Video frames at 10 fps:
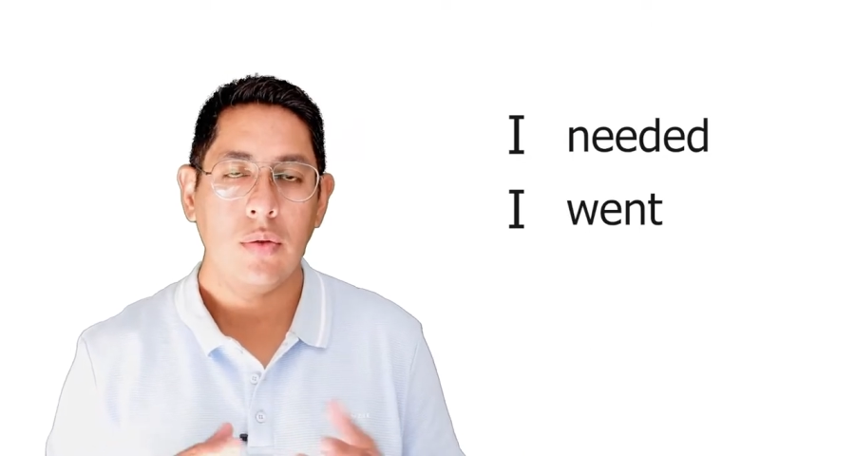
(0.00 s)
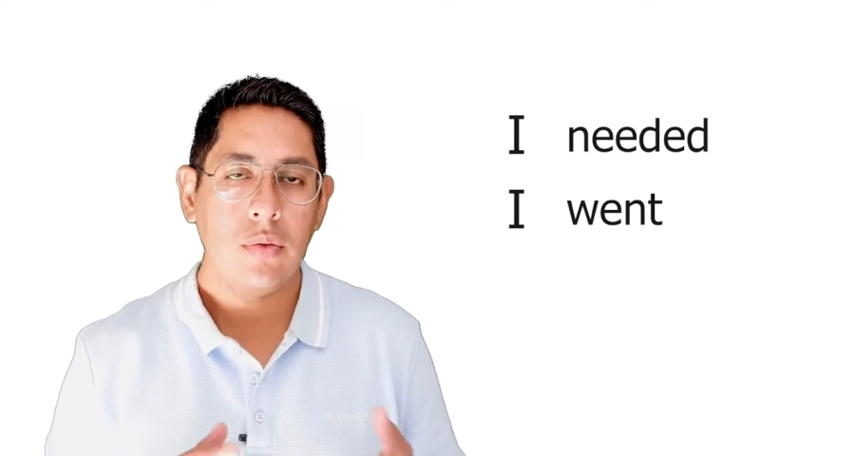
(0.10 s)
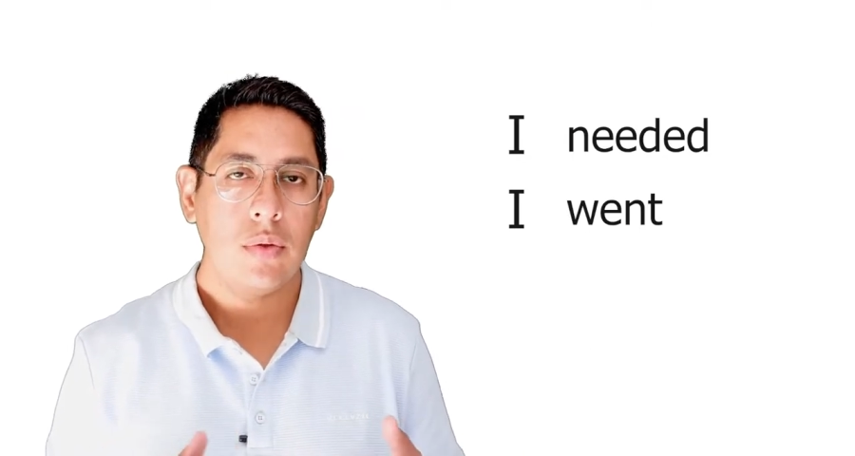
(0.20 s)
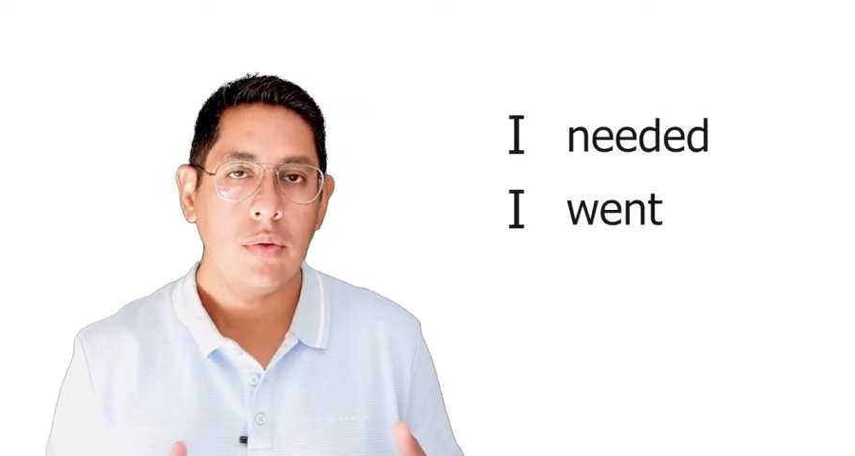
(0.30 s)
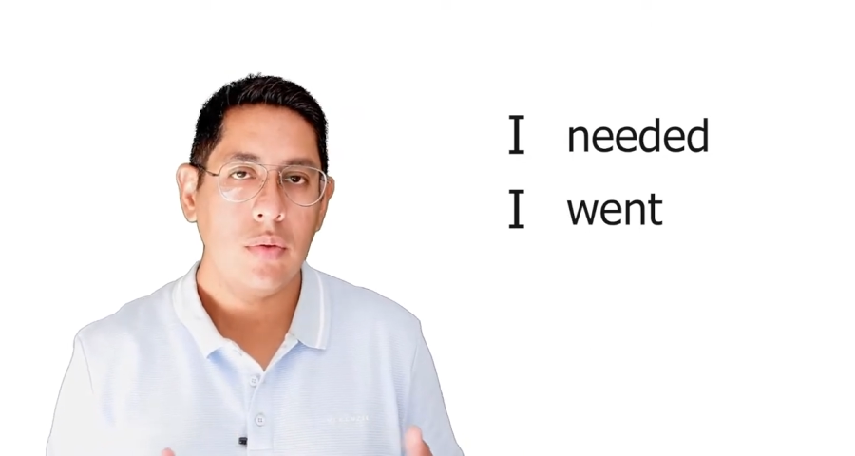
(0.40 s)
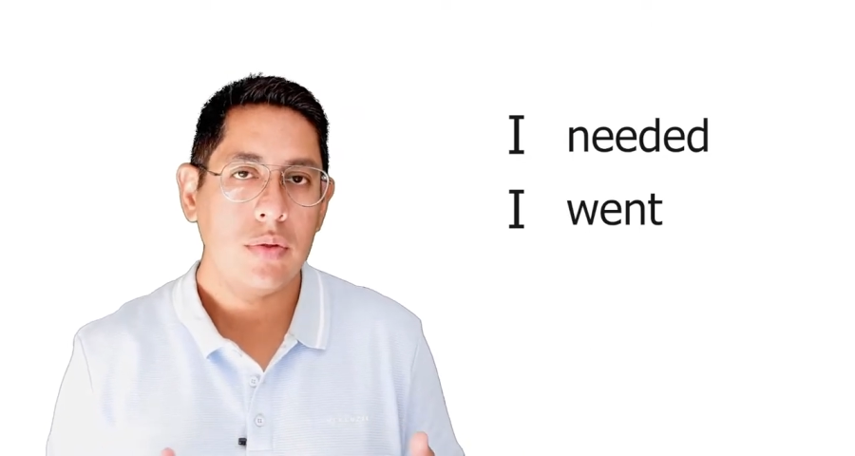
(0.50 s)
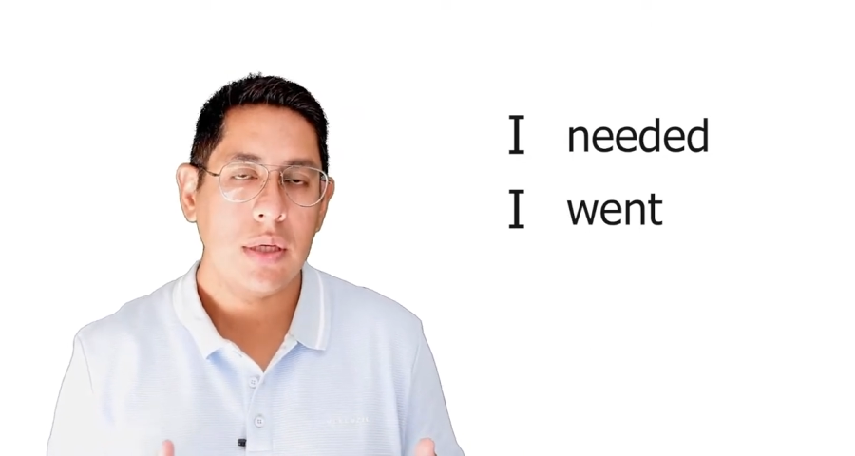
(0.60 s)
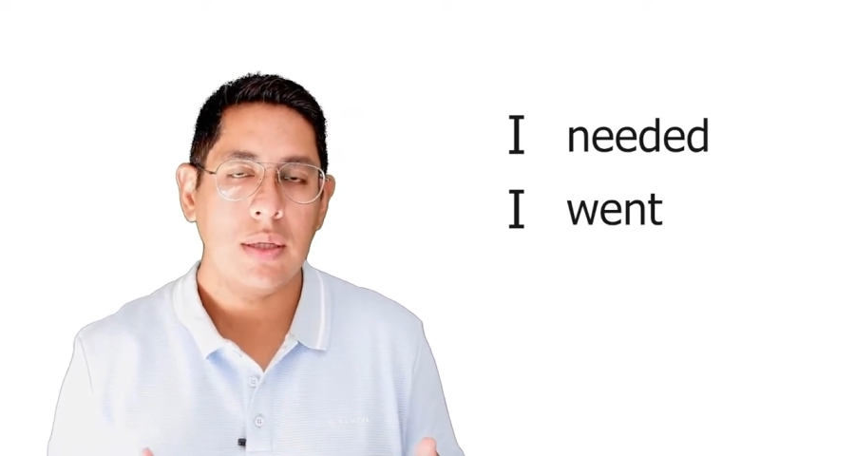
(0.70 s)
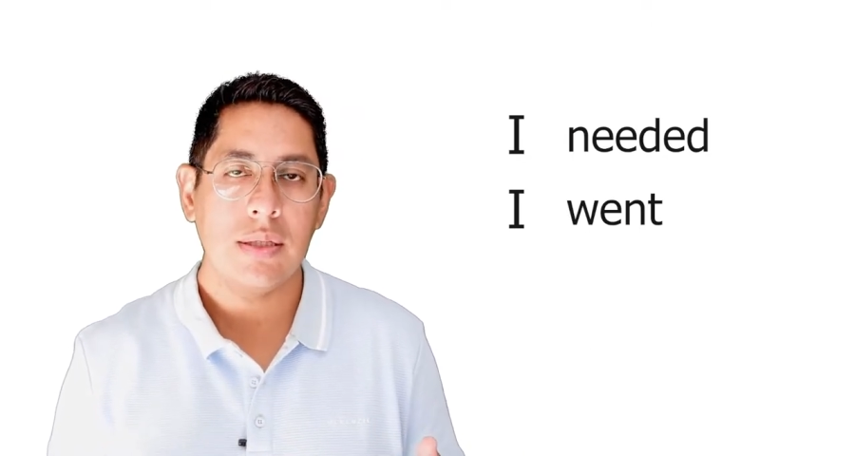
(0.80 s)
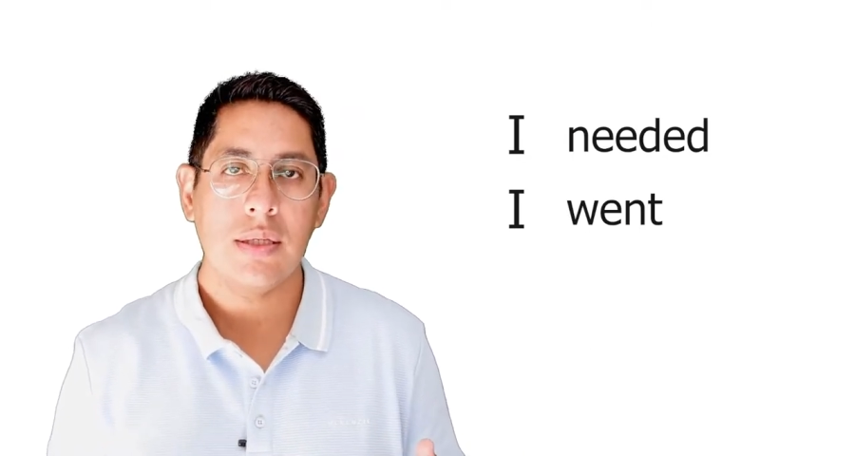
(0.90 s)
two
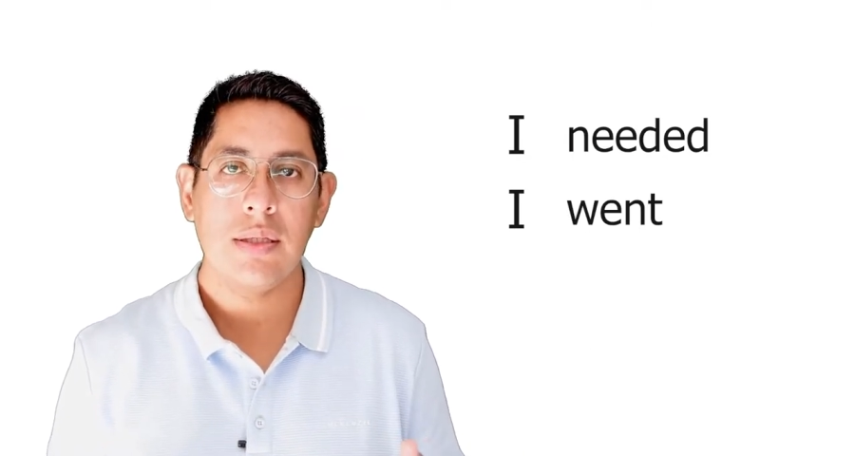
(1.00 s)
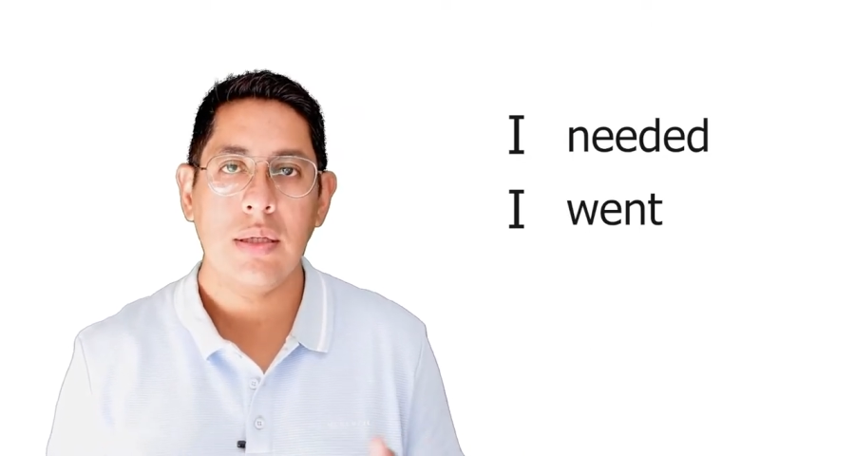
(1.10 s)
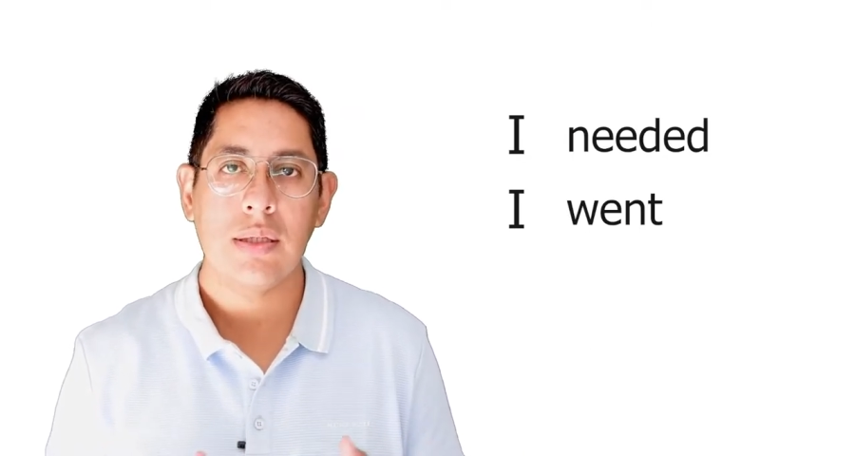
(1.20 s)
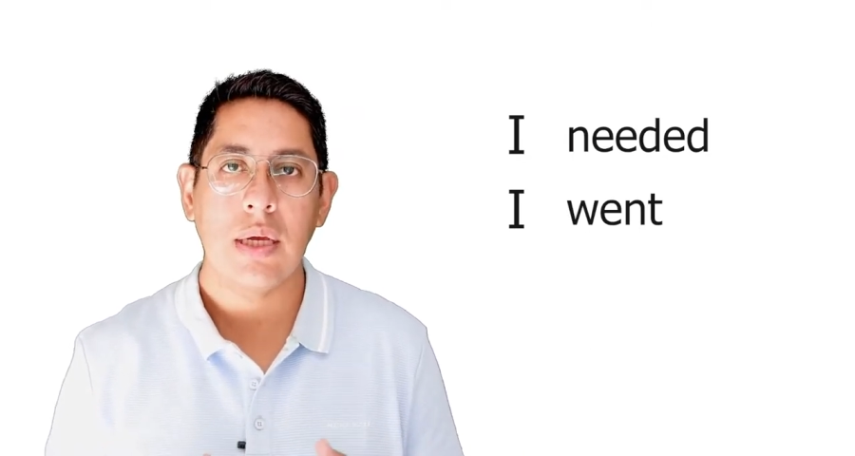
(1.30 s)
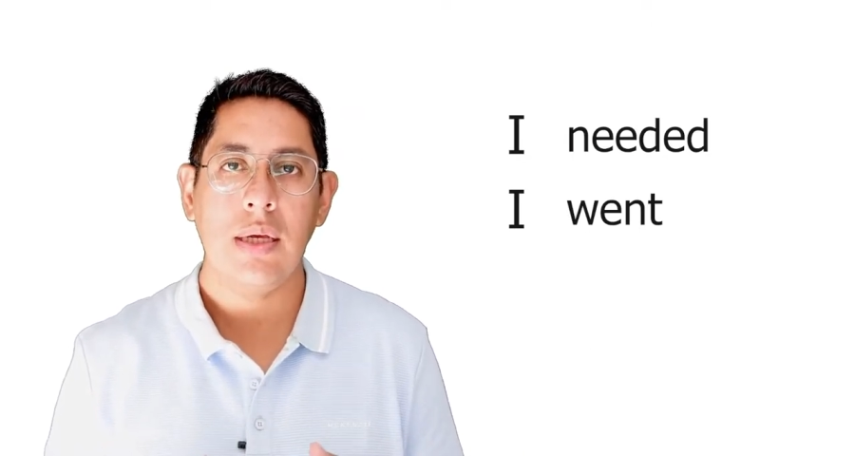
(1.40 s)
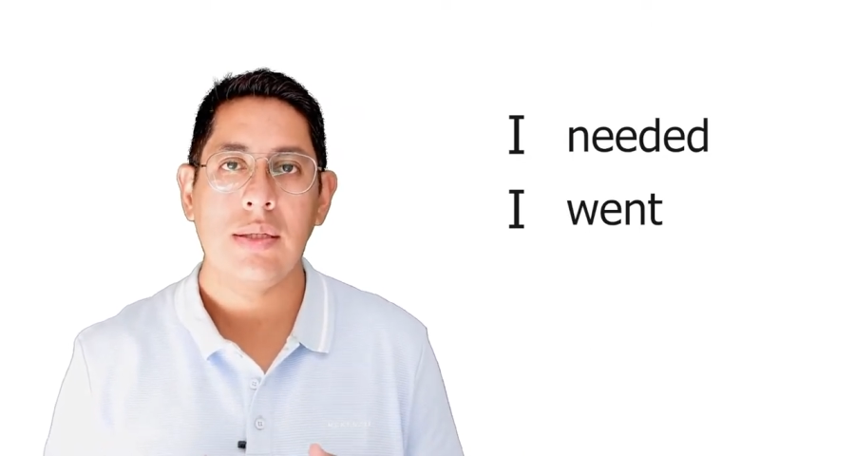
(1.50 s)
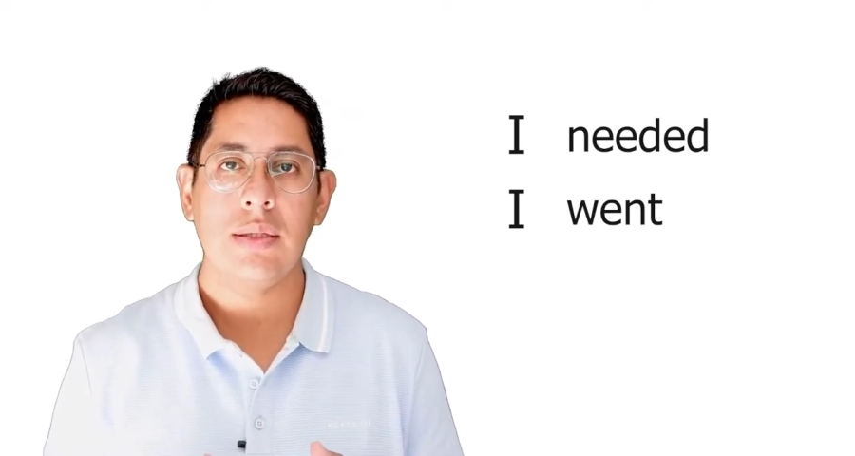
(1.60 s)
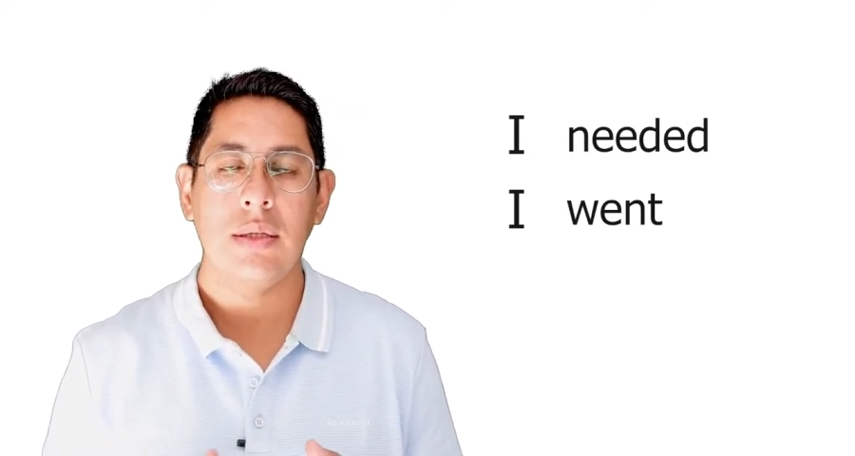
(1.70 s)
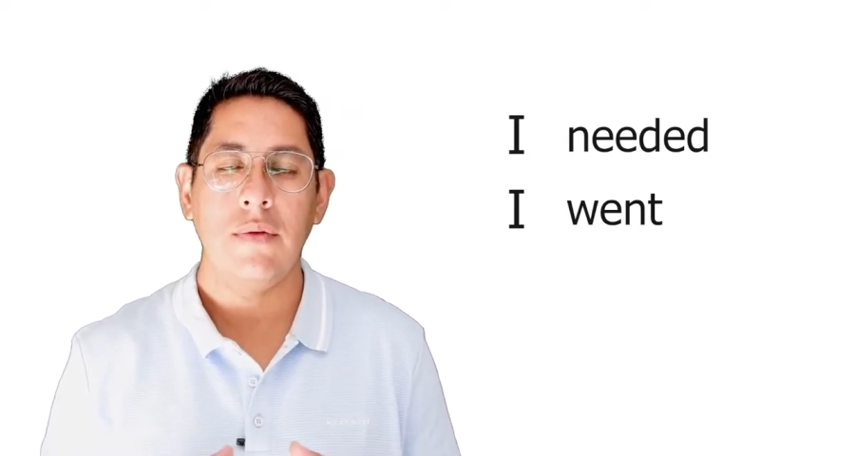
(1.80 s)
sentences in this case.